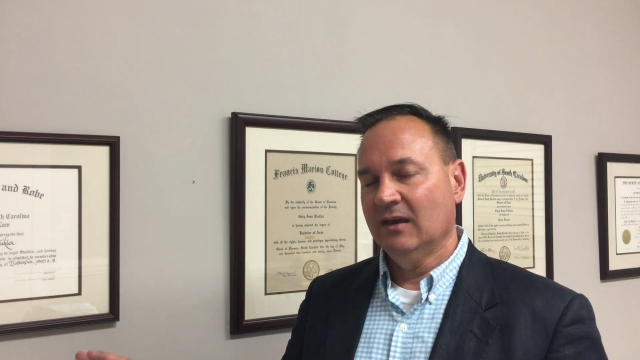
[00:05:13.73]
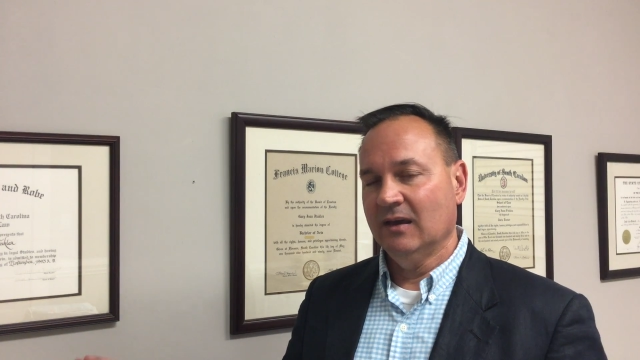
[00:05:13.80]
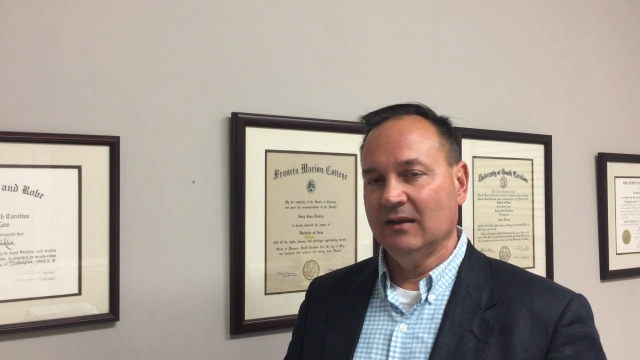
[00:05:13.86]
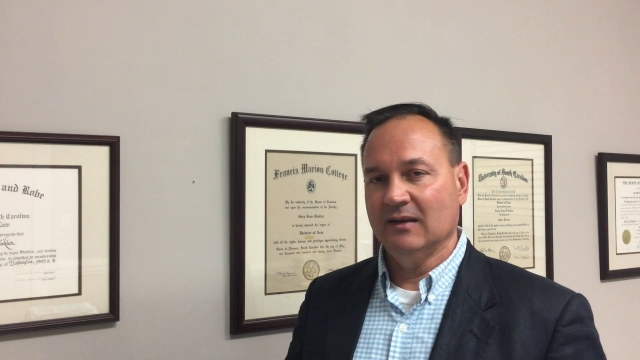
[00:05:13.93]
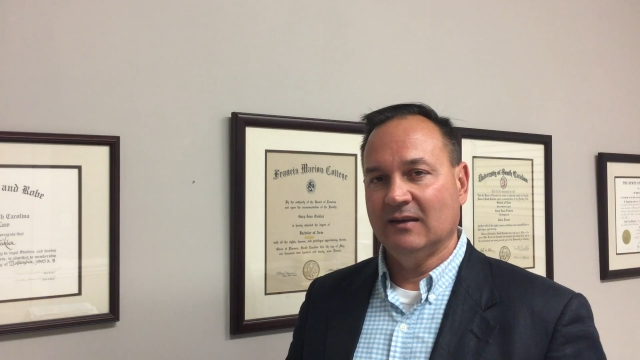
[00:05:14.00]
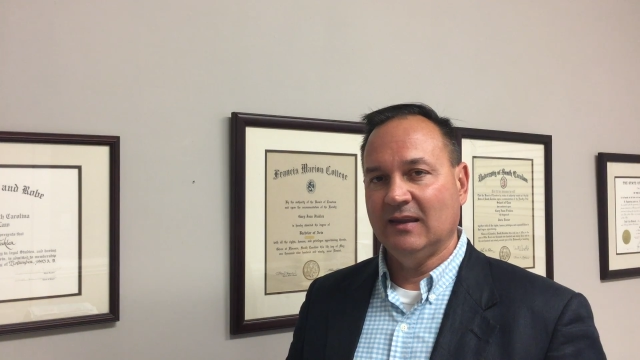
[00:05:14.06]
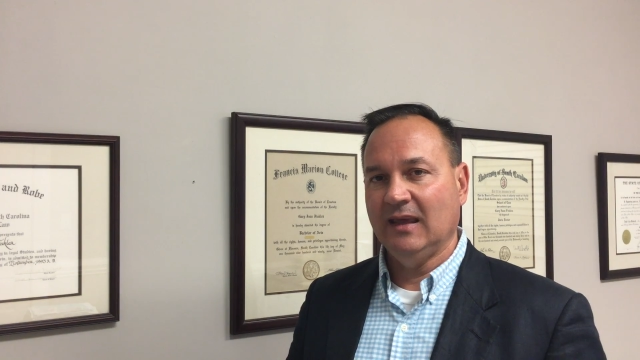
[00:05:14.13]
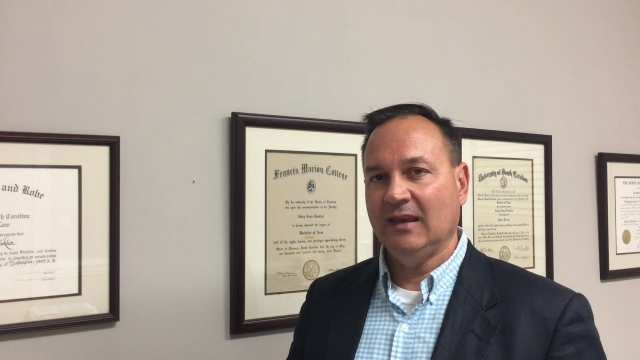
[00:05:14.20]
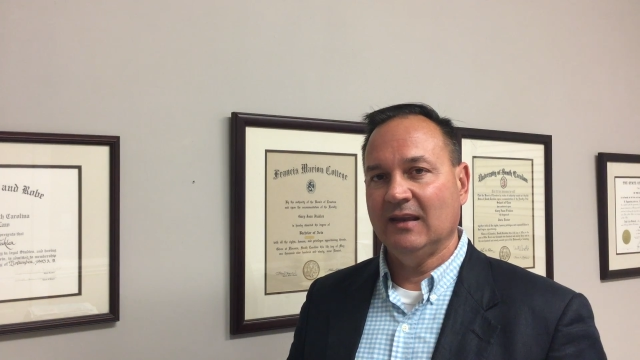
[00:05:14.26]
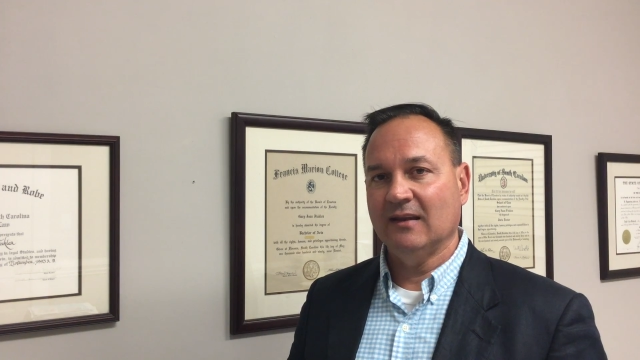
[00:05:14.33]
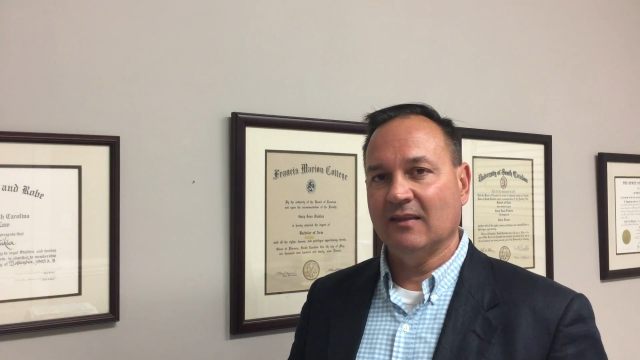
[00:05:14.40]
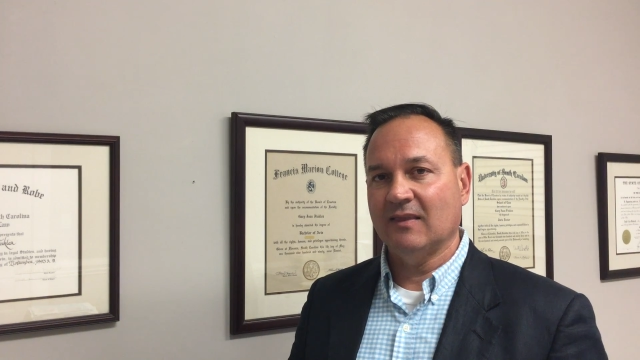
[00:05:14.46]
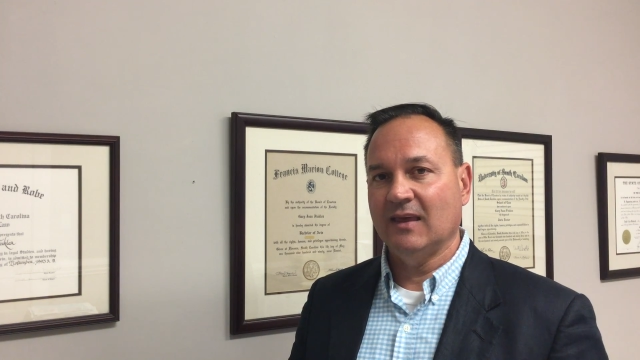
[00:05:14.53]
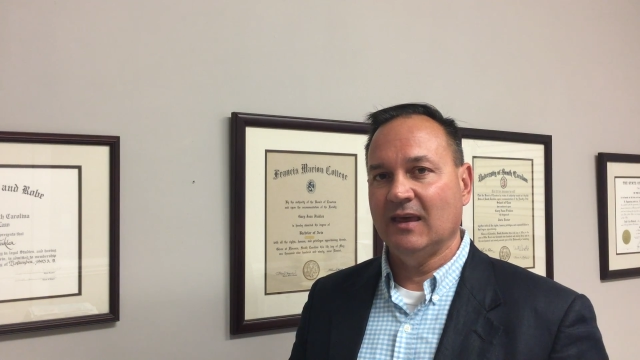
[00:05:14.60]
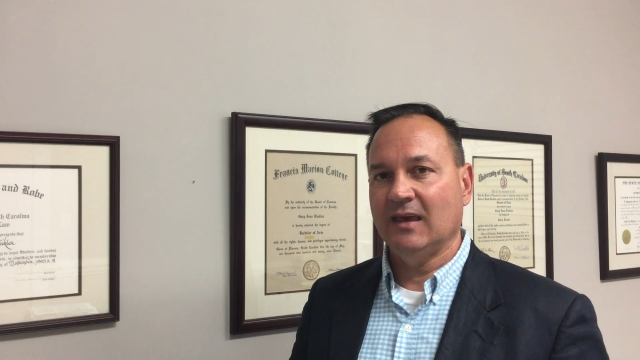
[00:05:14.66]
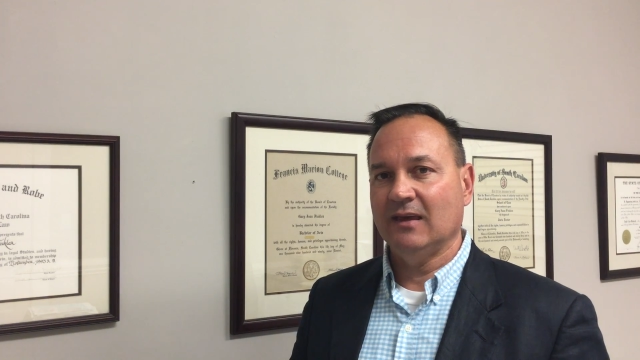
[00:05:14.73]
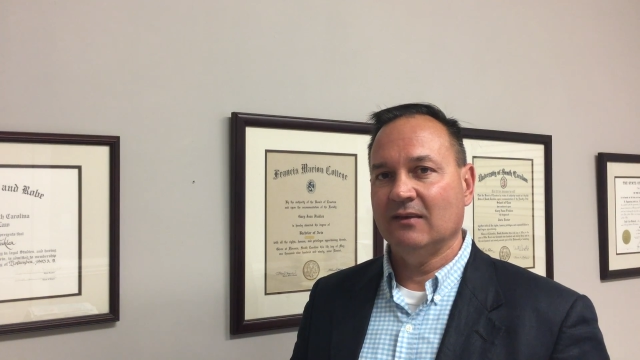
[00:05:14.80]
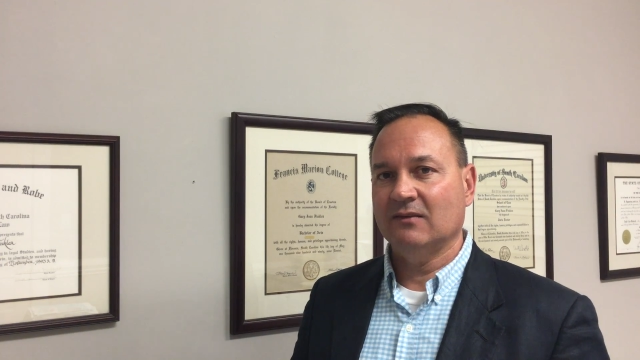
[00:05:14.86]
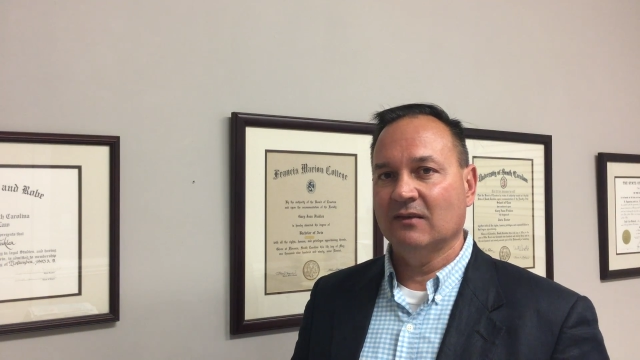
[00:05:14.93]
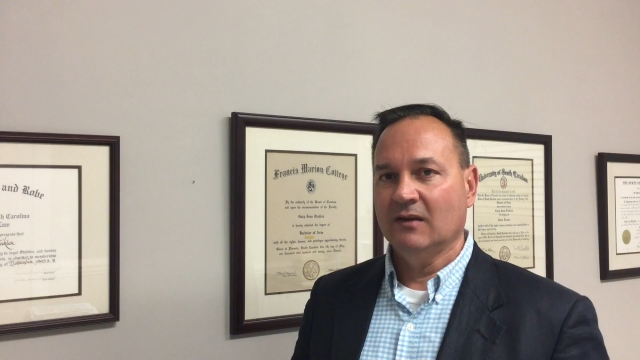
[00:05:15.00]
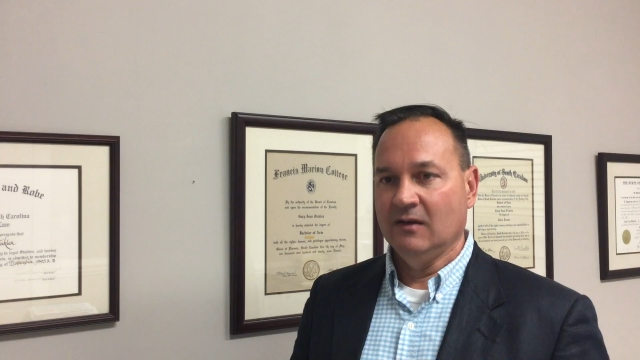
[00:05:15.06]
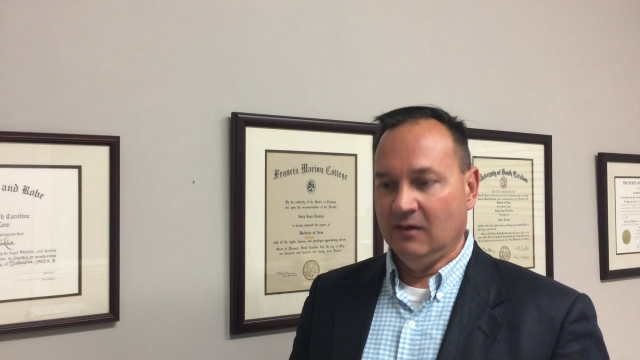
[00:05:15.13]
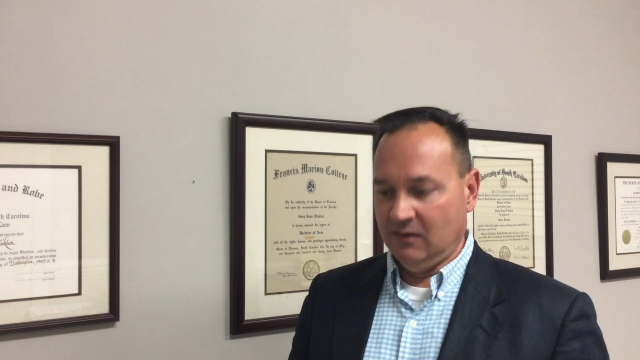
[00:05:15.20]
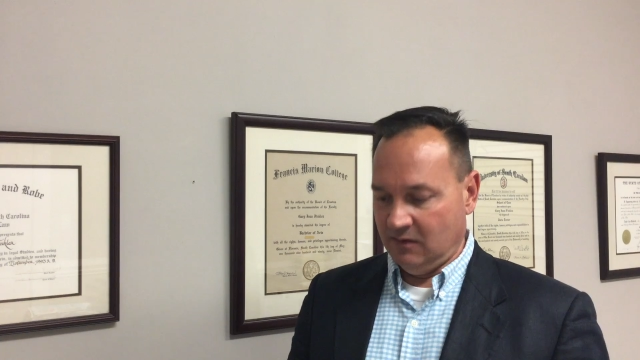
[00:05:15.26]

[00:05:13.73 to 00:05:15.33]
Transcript: and attending to things.